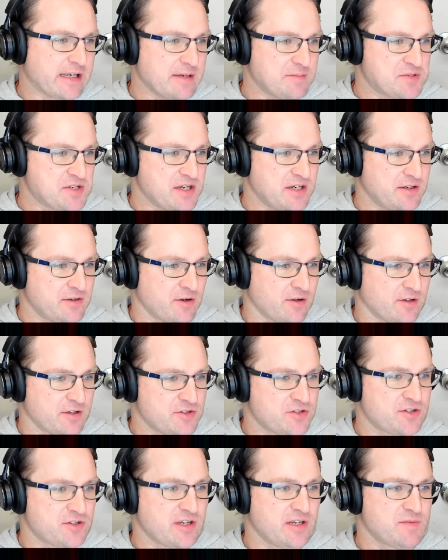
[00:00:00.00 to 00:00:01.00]
I keep
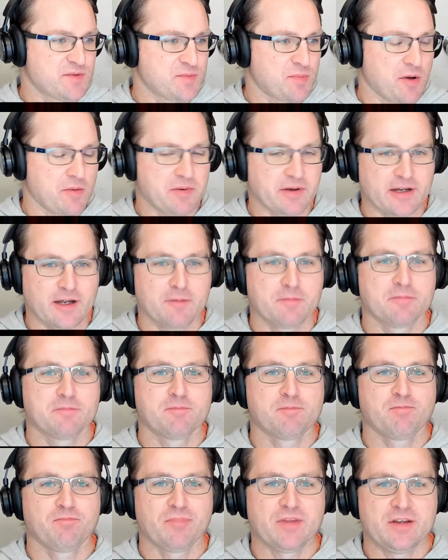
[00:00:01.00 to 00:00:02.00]
seeing knowledge teams popping
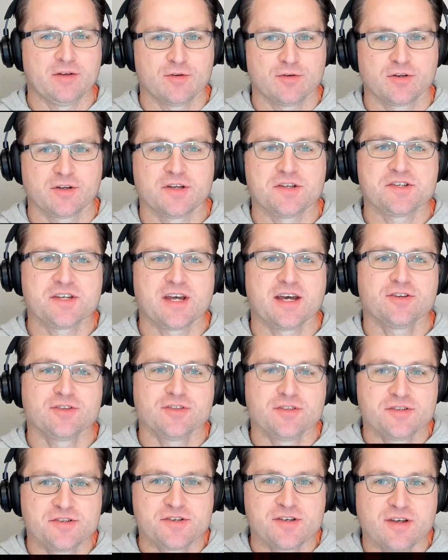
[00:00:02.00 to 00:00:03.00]
up in
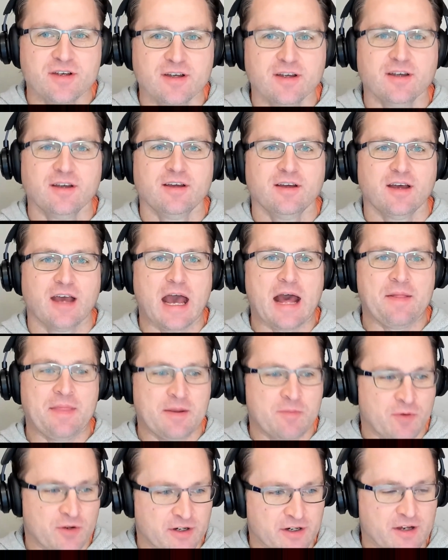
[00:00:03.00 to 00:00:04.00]
organisations,
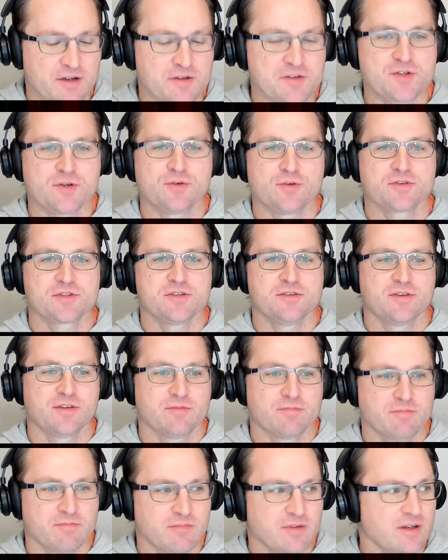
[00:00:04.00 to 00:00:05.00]
and then when I go and talk
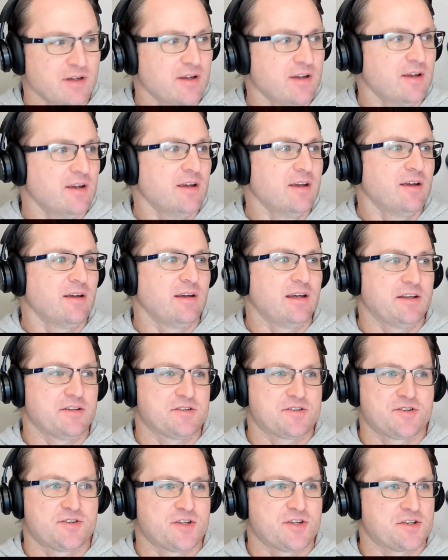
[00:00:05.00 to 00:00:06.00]
to them,
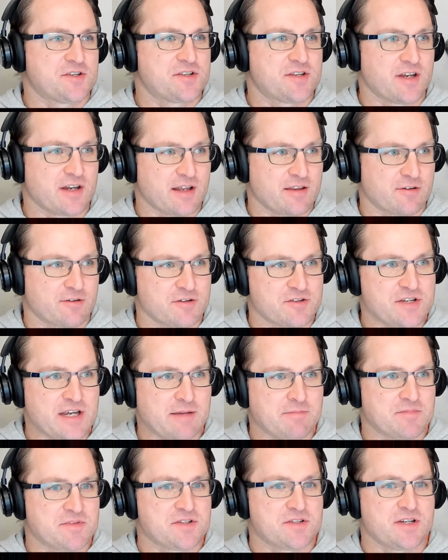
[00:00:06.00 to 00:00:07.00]
it's just
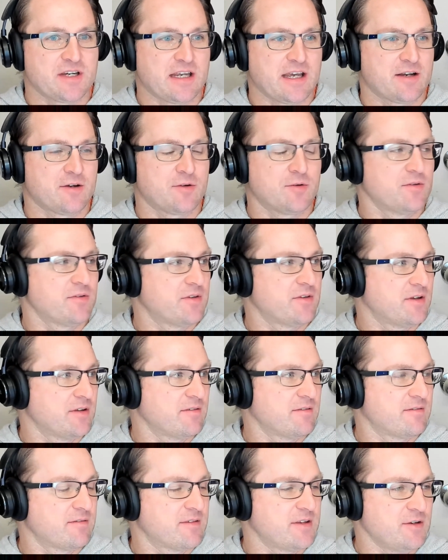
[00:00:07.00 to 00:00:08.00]
another attempt to get
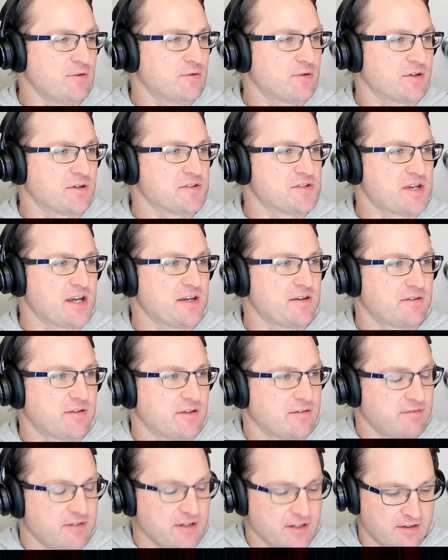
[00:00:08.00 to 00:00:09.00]
that the
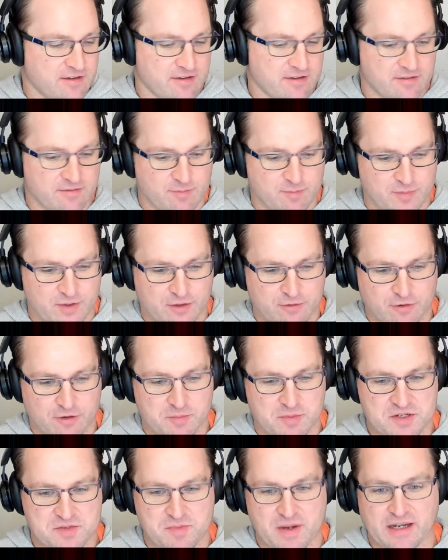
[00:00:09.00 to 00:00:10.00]
organisation that
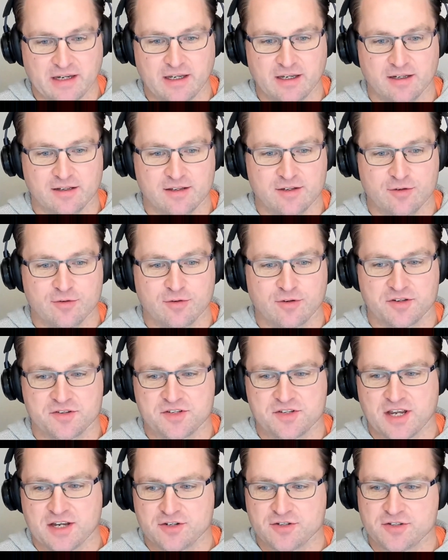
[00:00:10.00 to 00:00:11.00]
the group is making in the
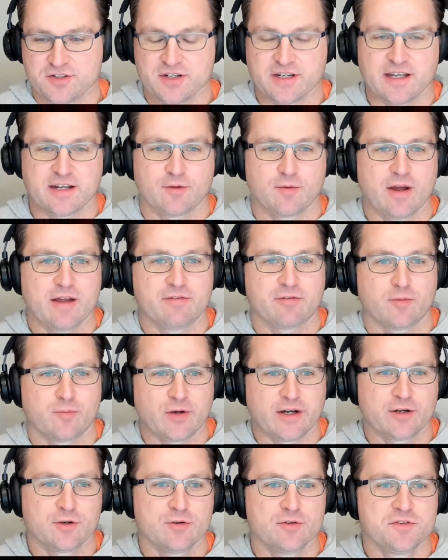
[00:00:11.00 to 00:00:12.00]
organisation to get
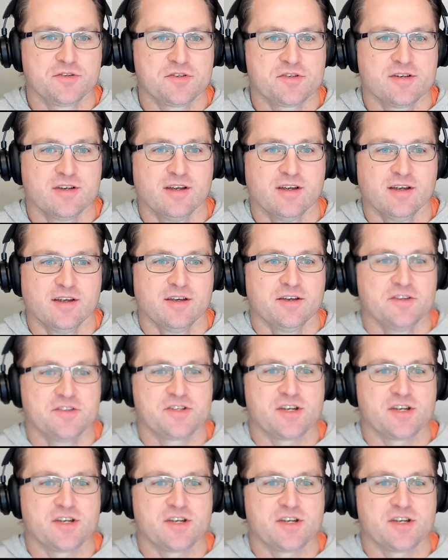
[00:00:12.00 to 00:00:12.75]
away from records.